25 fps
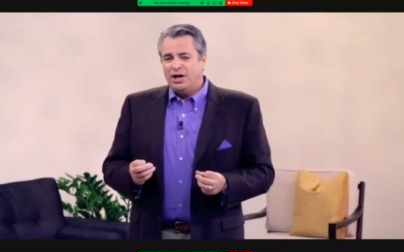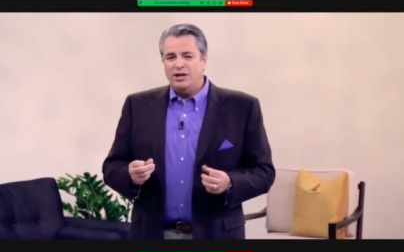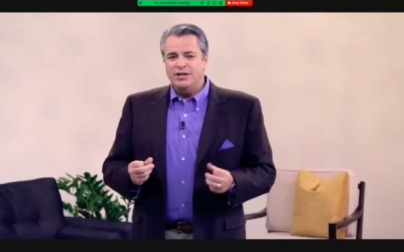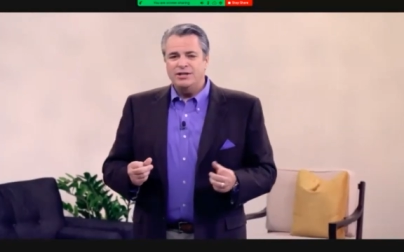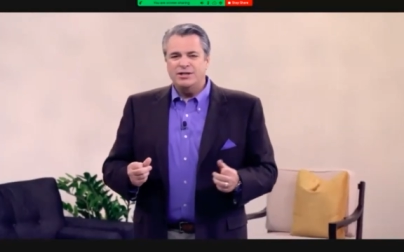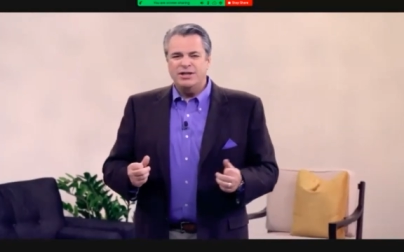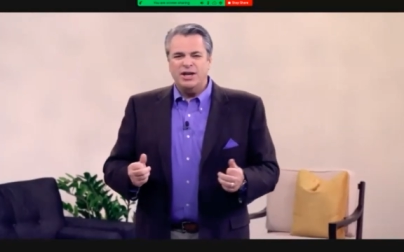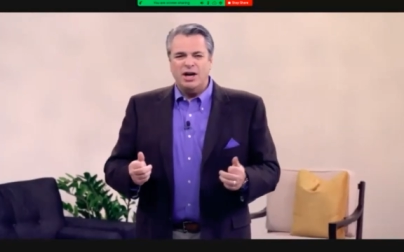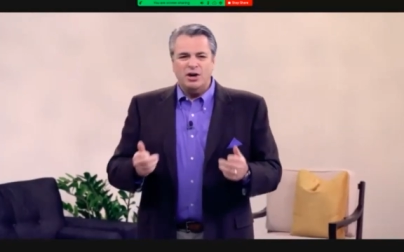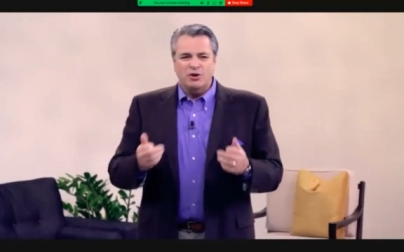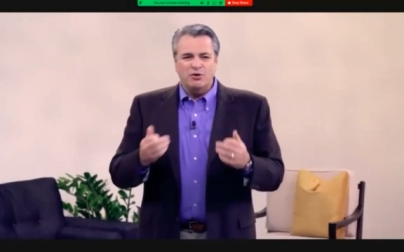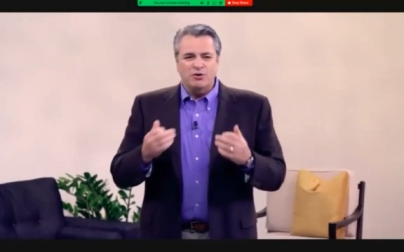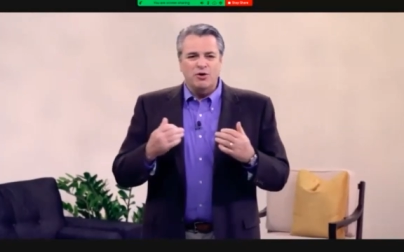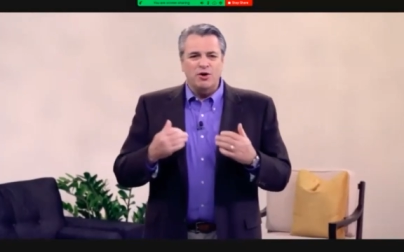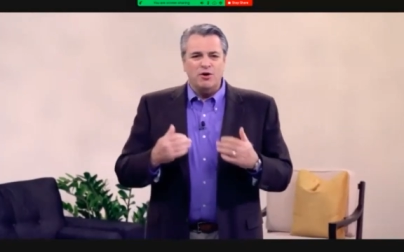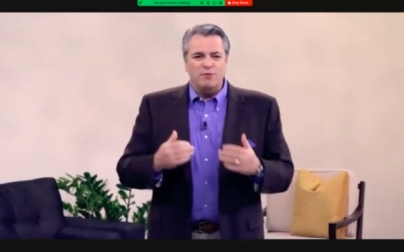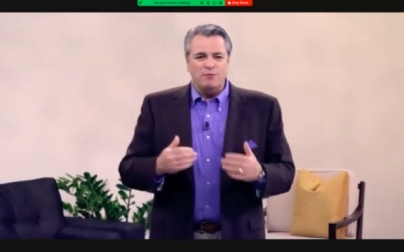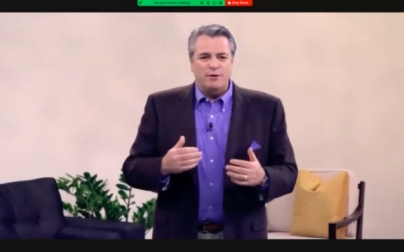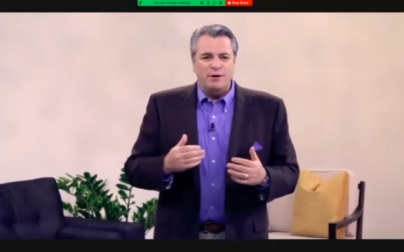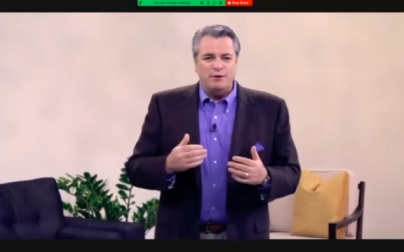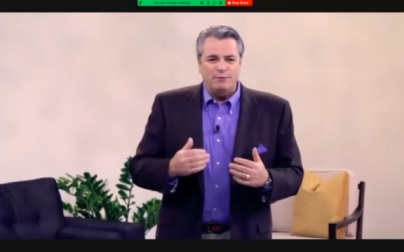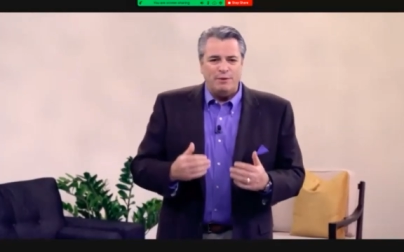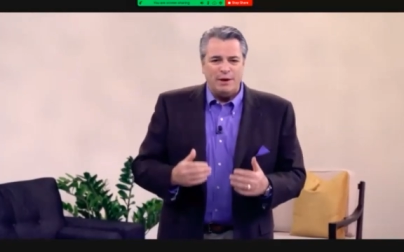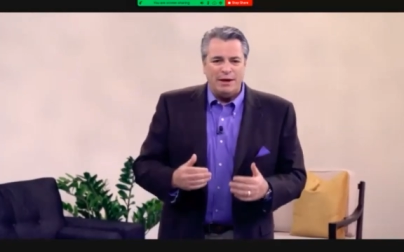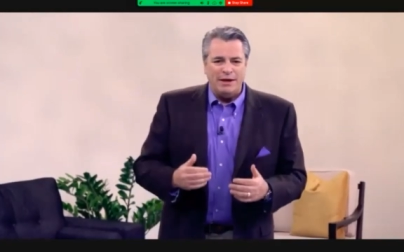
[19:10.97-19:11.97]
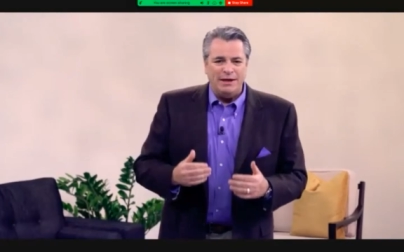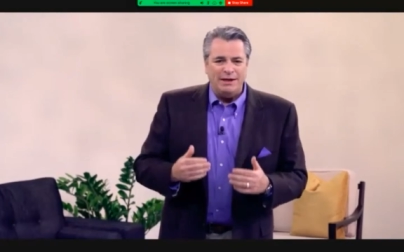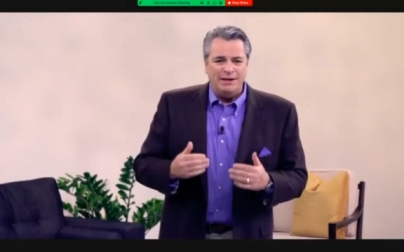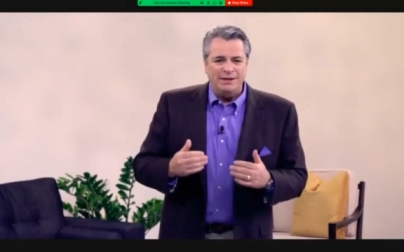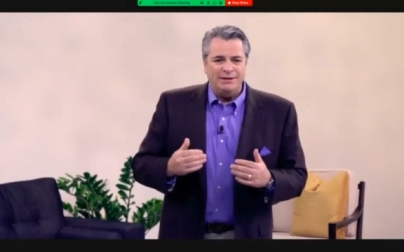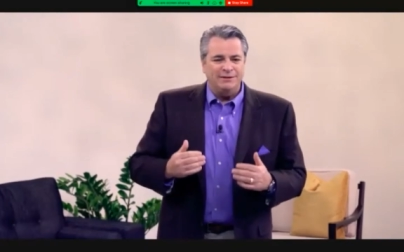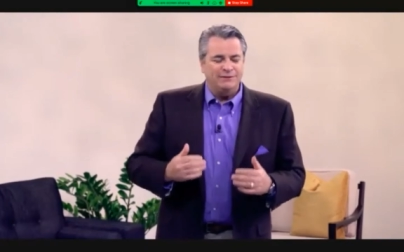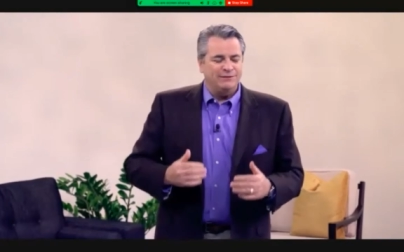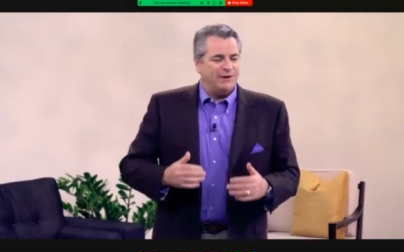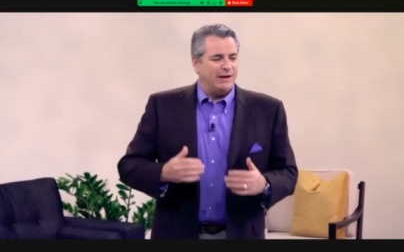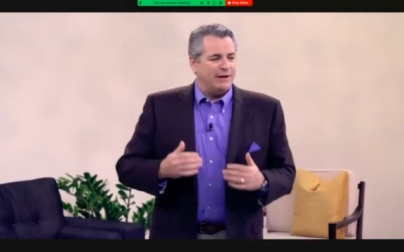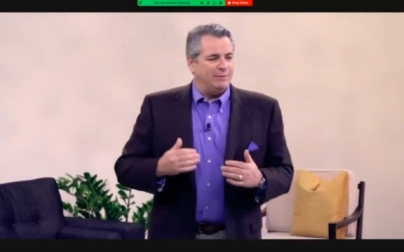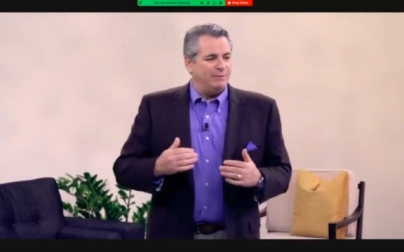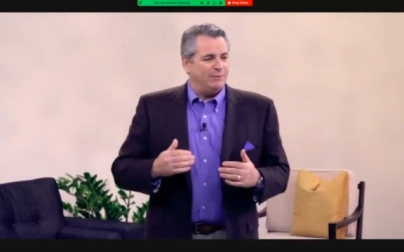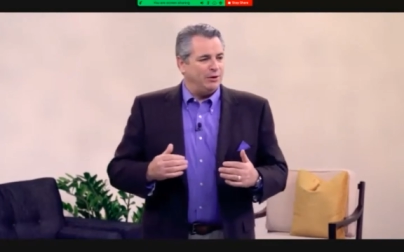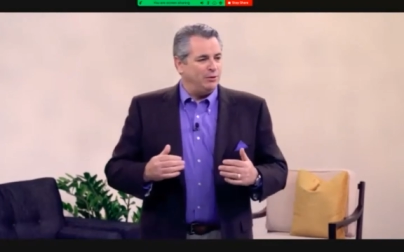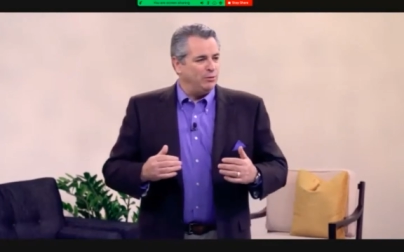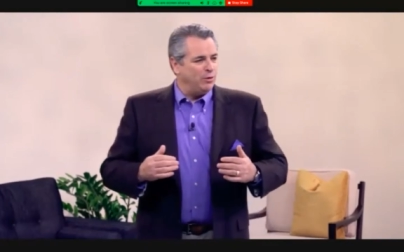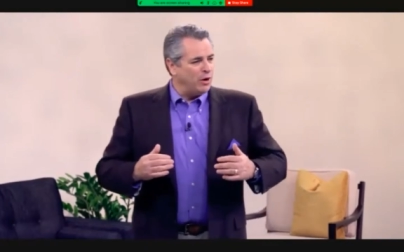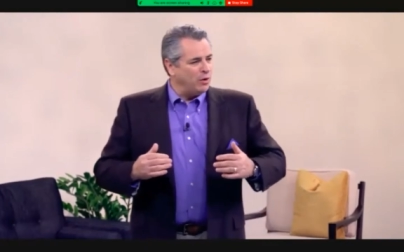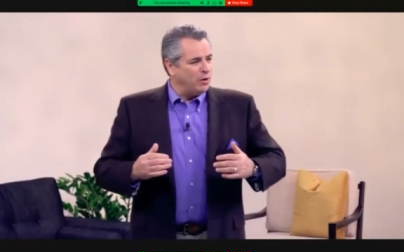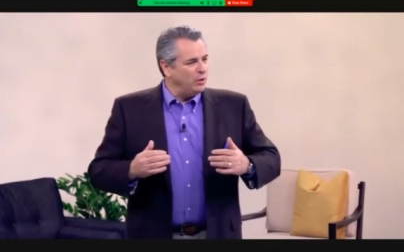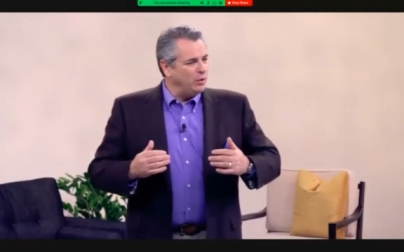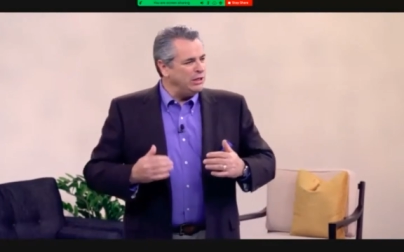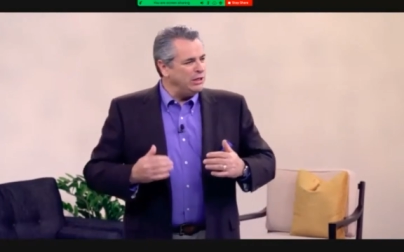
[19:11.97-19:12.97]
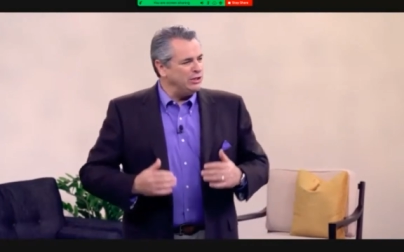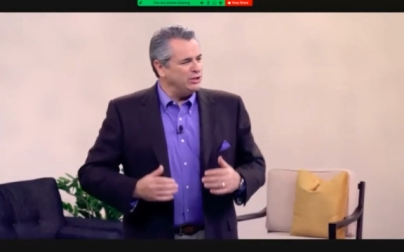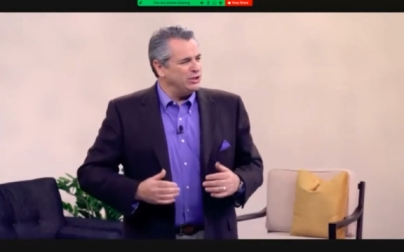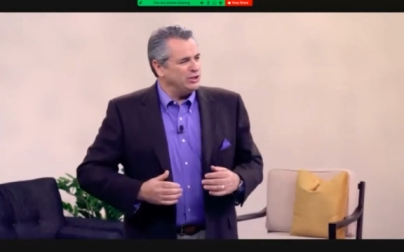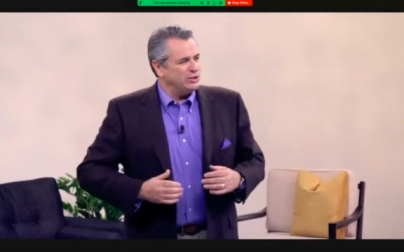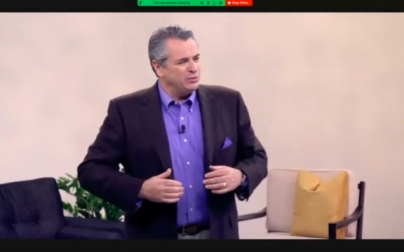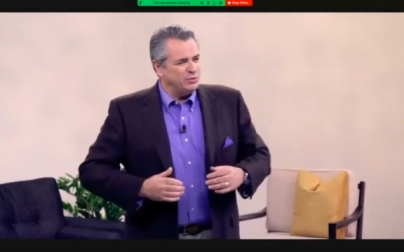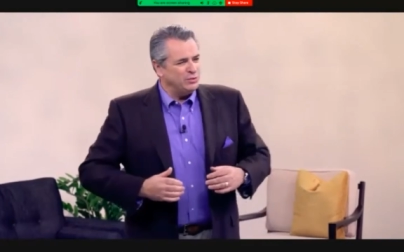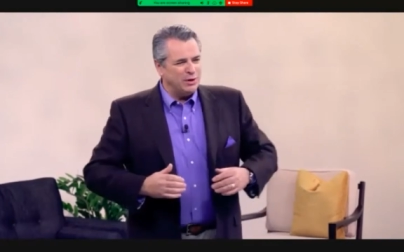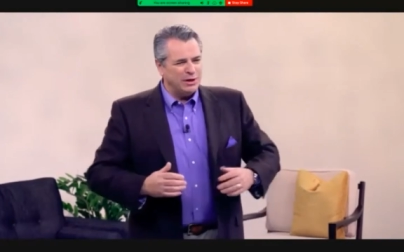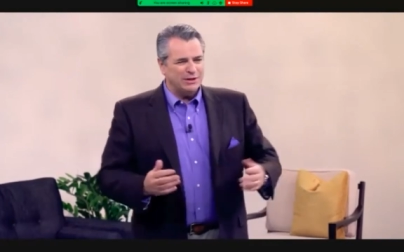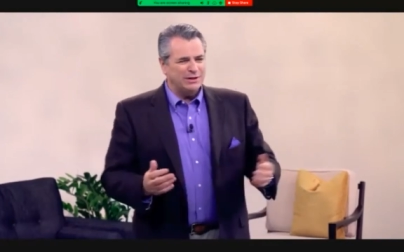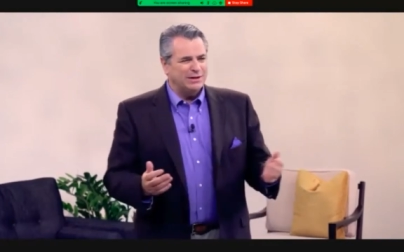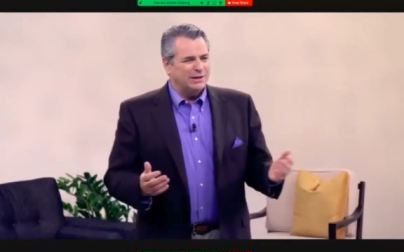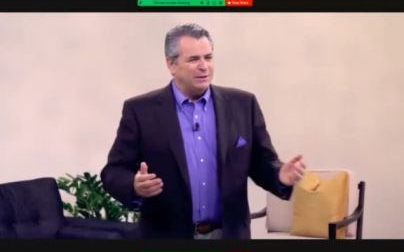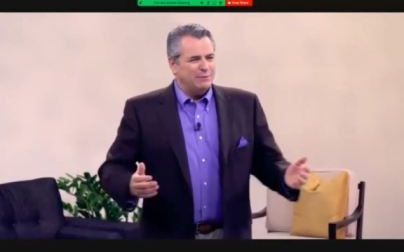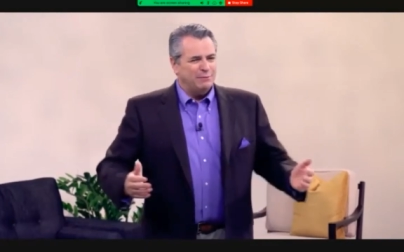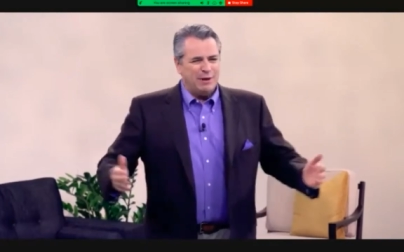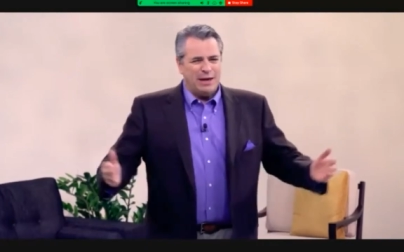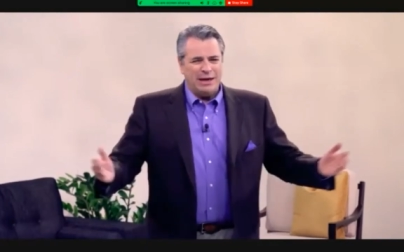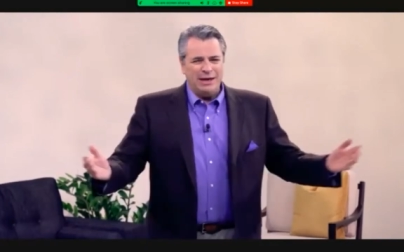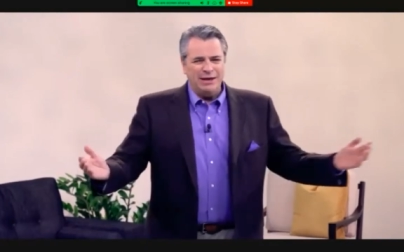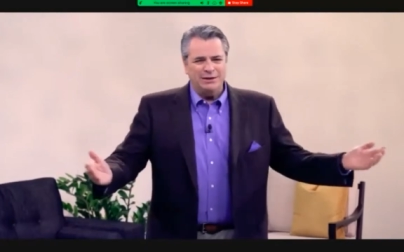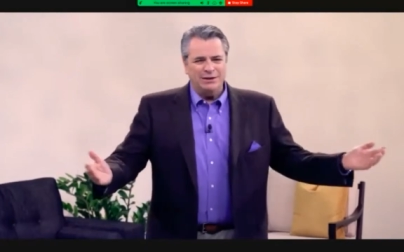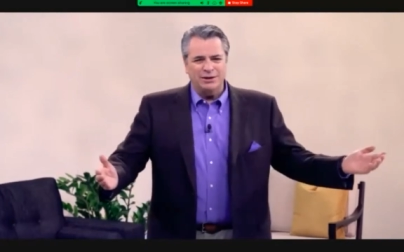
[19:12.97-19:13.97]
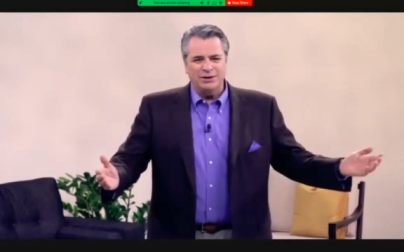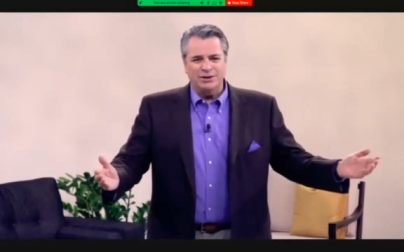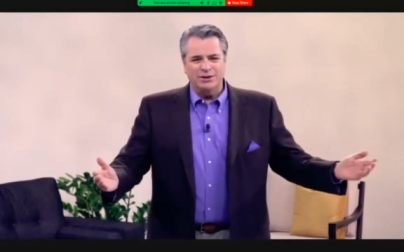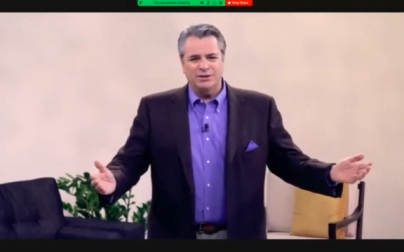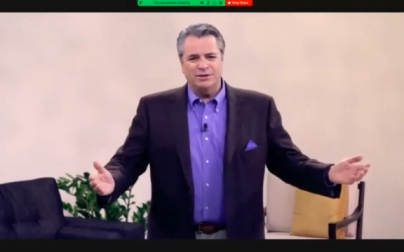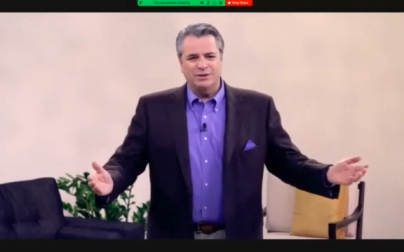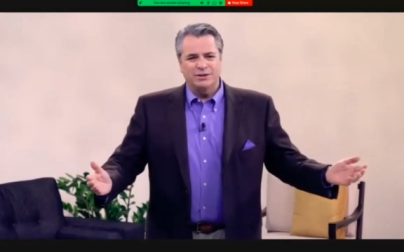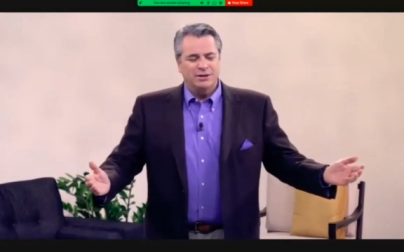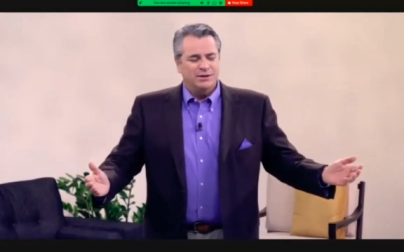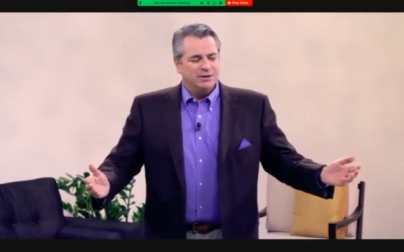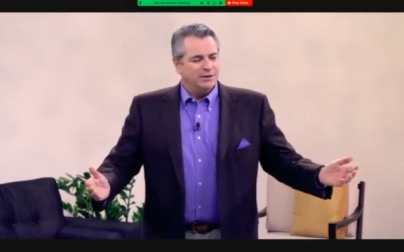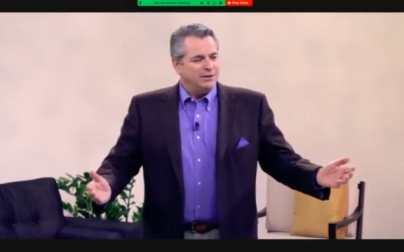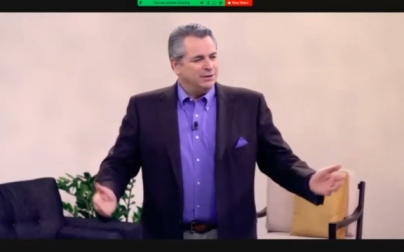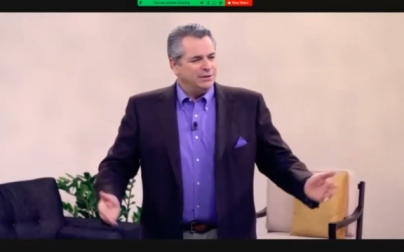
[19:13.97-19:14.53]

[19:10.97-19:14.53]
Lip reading: You see, I grew up in a painting family where we just weren't painters.